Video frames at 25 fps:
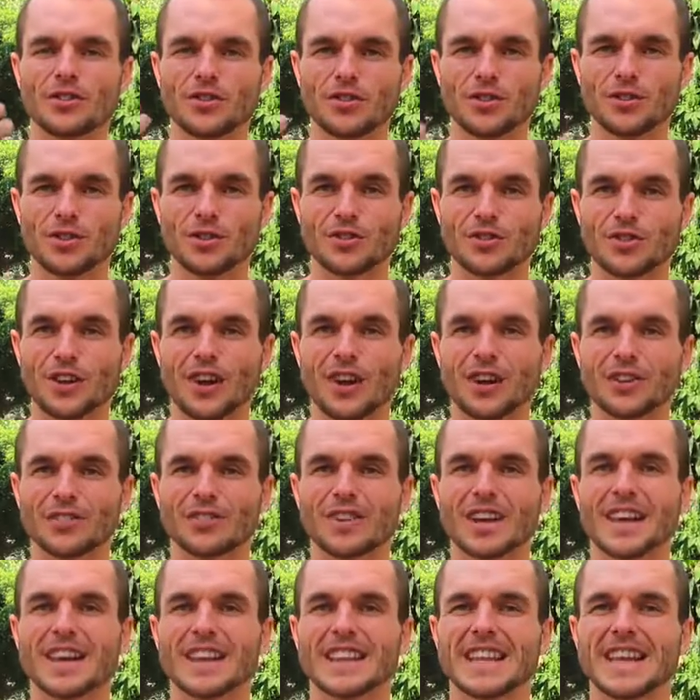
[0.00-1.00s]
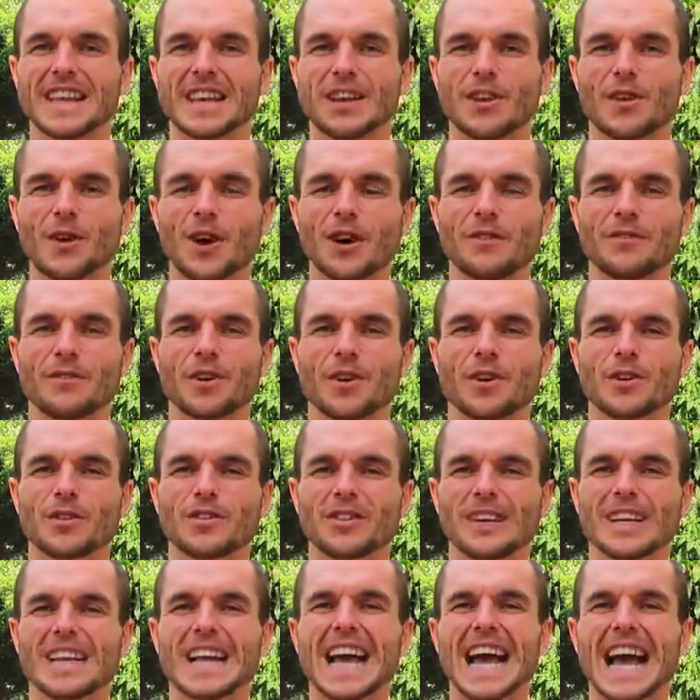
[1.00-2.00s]
to the task that you are
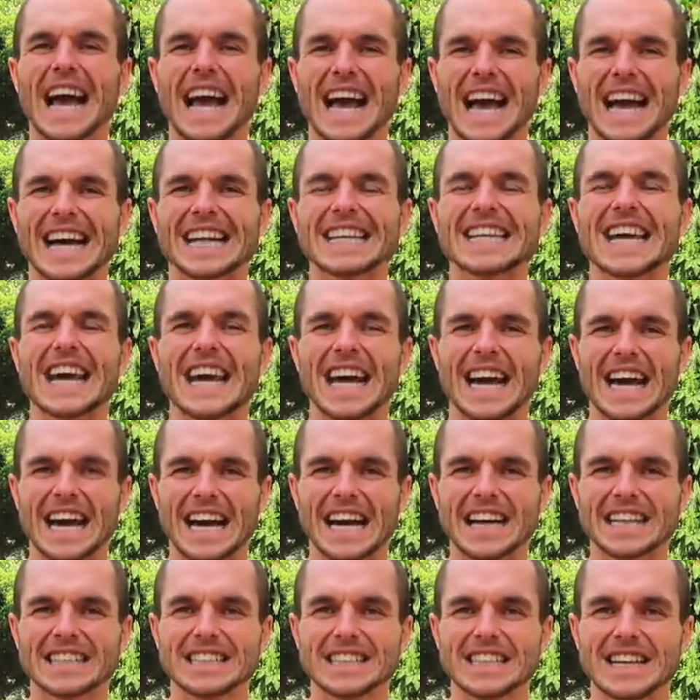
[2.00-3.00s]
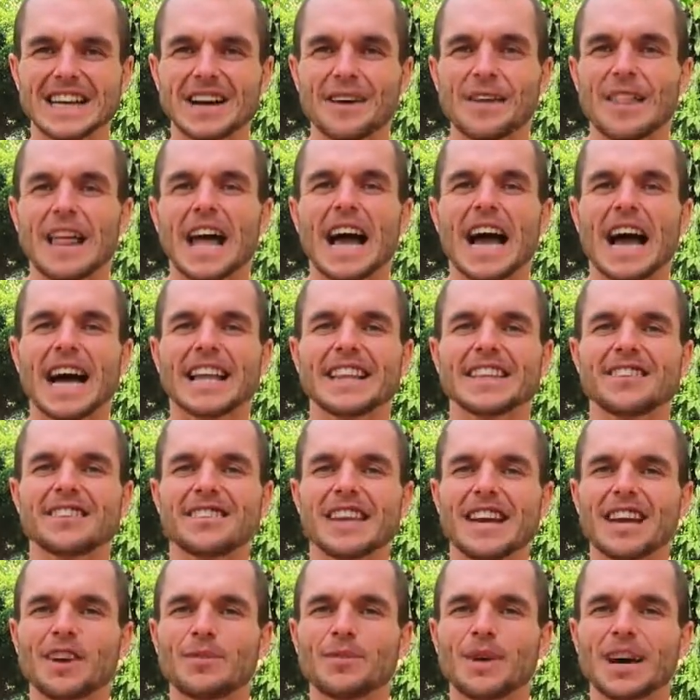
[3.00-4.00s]
focusing at hand. And the
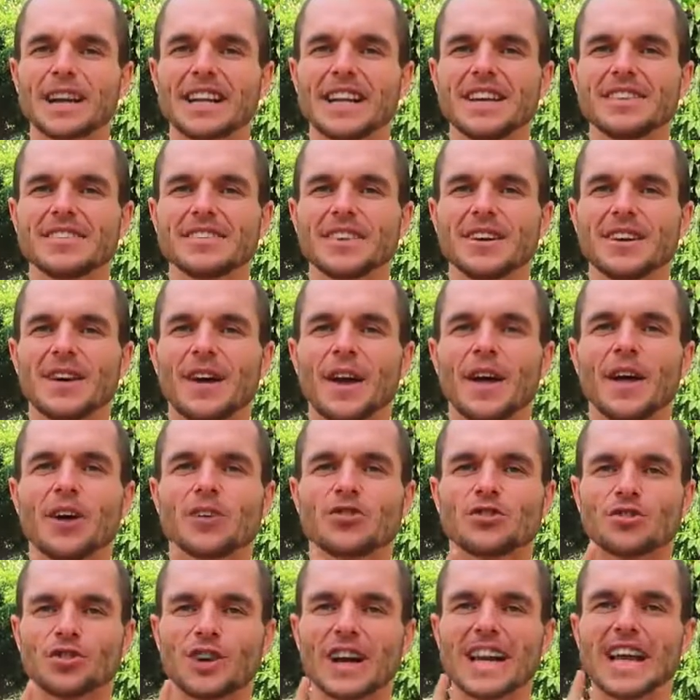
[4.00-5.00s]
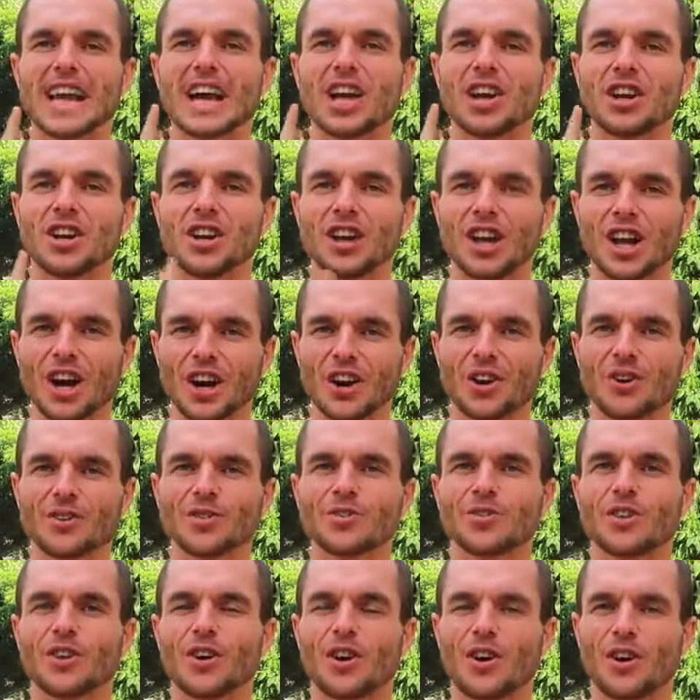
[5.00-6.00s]
second one is drink
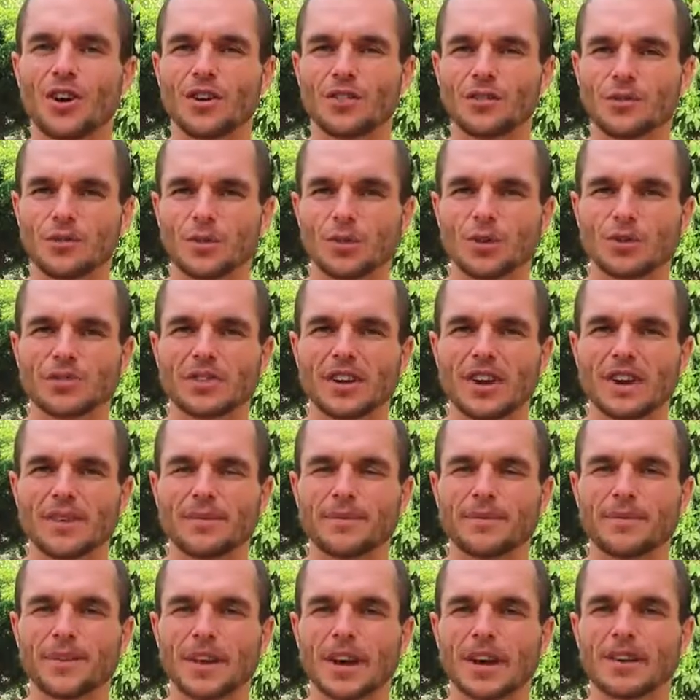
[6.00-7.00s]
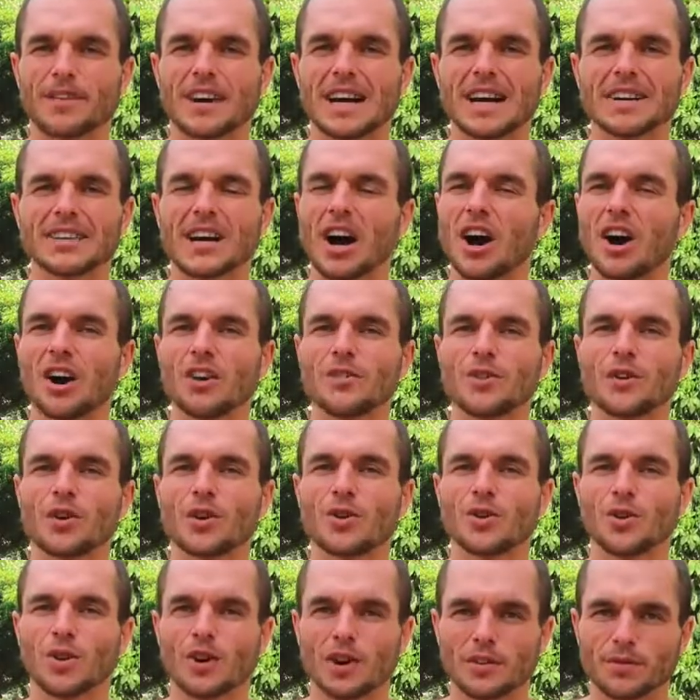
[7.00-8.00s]
loads of water, around half a
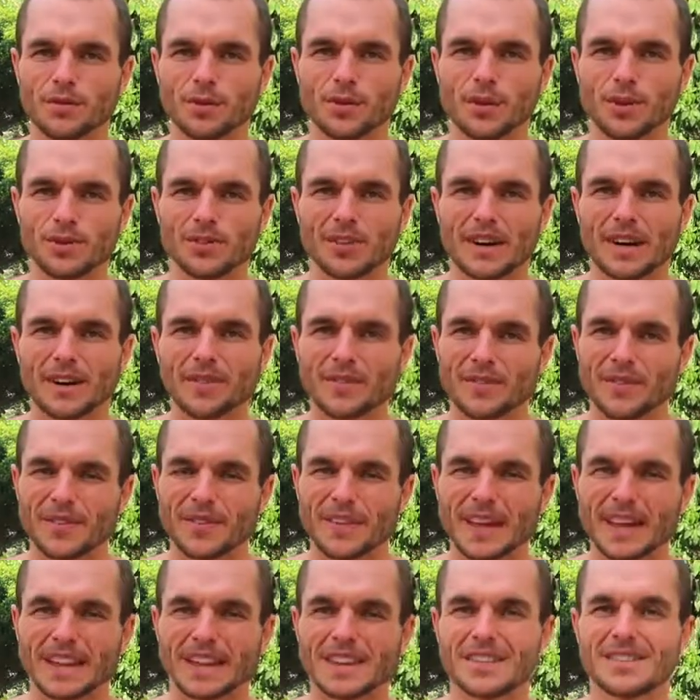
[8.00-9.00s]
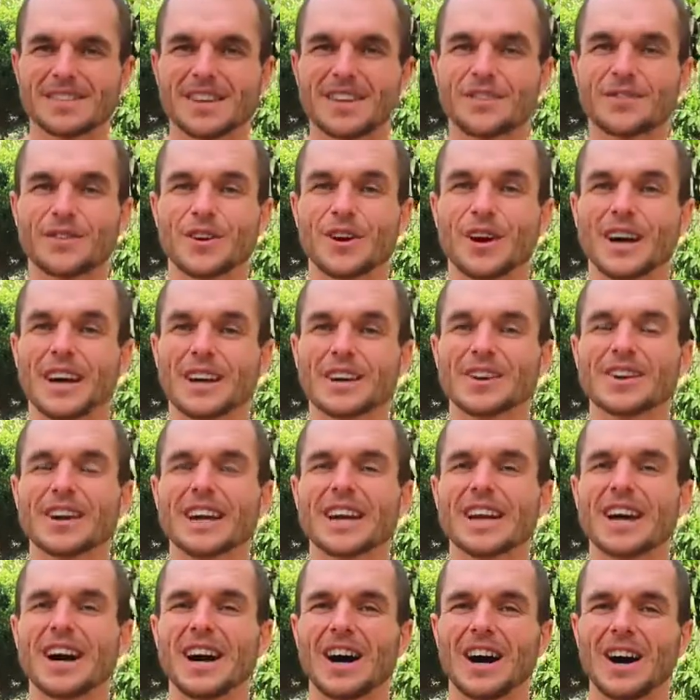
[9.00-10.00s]
quart of water and then see if you're
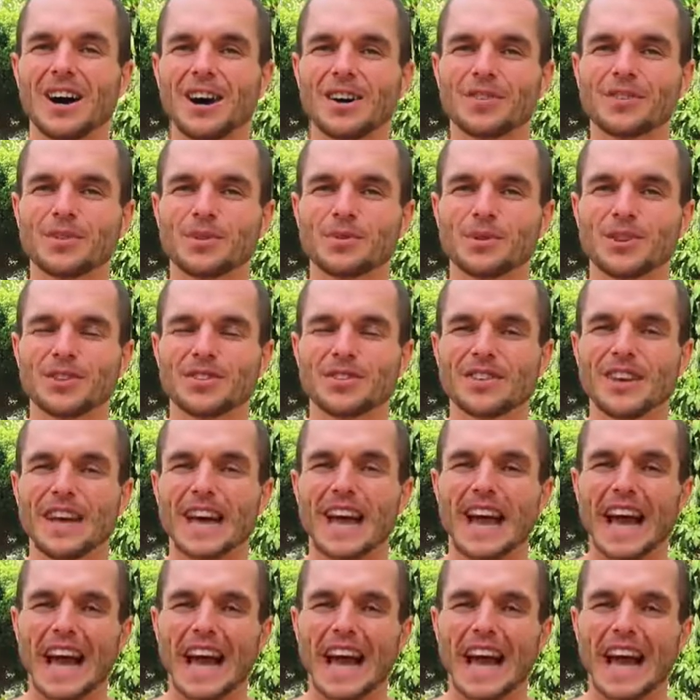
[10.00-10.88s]
hungry afterwards.